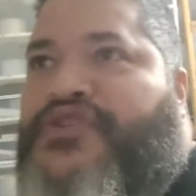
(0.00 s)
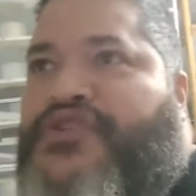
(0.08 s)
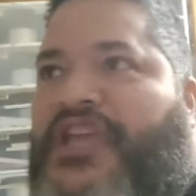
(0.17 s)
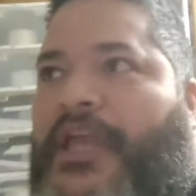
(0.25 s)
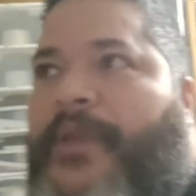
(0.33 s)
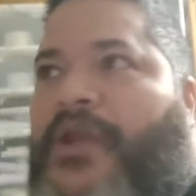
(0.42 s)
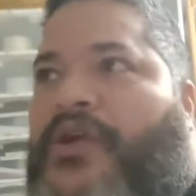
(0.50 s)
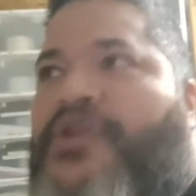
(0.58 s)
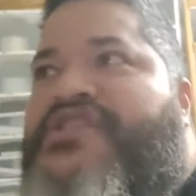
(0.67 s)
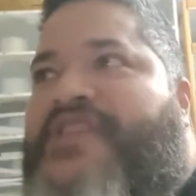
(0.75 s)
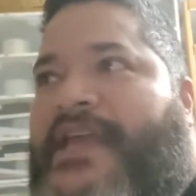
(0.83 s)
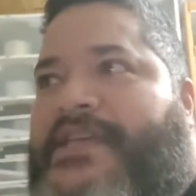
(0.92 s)
see
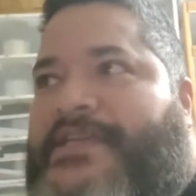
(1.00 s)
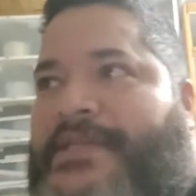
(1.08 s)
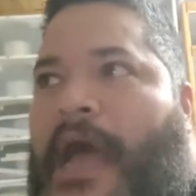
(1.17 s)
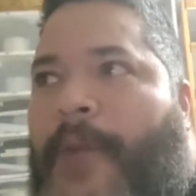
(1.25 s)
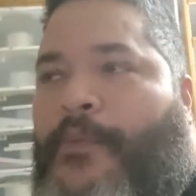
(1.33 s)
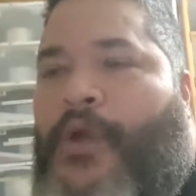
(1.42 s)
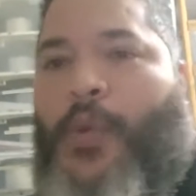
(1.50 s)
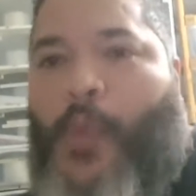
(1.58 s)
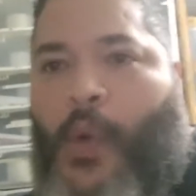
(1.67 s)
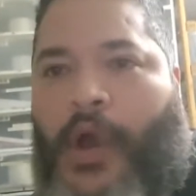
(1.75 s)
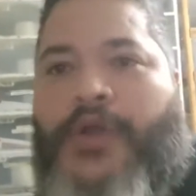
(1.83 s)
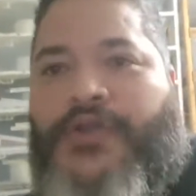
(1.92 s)
because they stop with
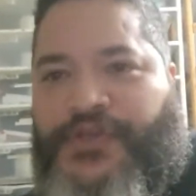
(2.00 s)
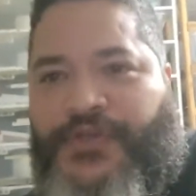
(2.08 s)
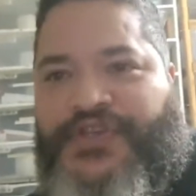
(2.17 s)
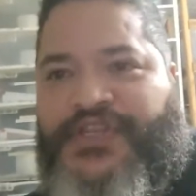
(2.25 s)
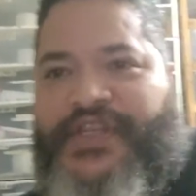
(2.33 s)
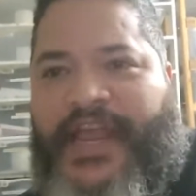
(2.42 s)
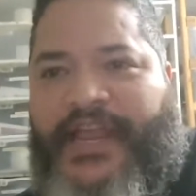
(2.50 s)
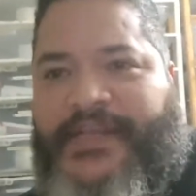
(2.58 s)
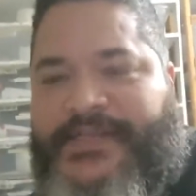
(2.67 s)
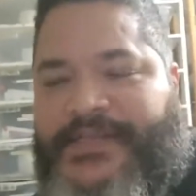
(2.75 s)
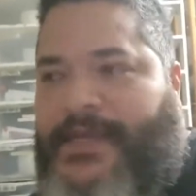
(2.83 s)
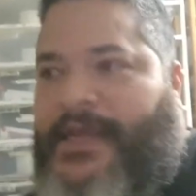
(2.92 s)
one or two snakes.